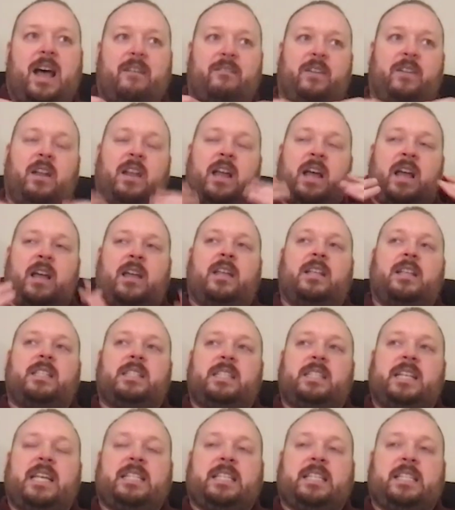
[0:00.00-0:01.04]
I feel like
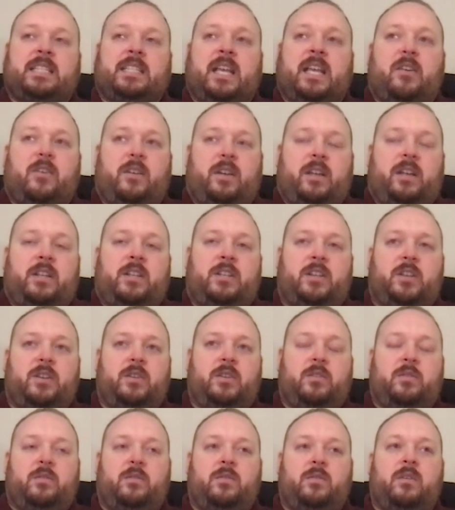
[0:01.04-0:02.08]
it's necessary
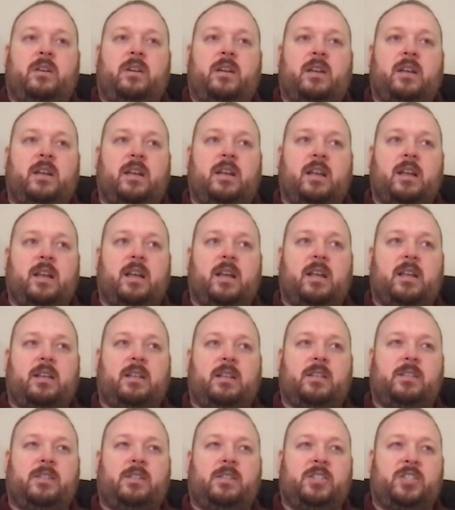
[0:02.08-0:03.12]
to
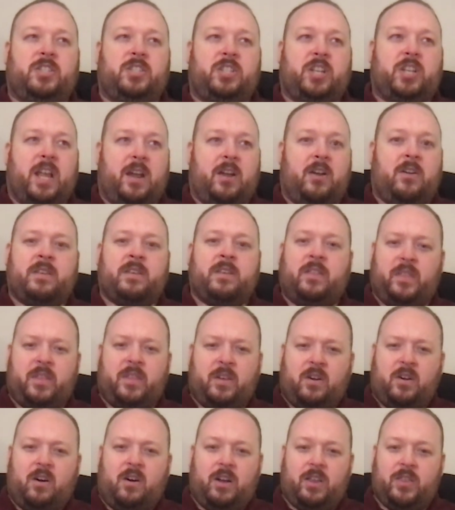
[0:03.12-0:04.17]
share that
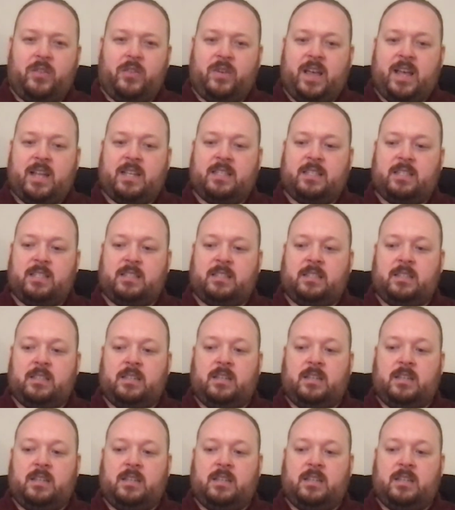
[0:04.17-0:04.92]
there are threats,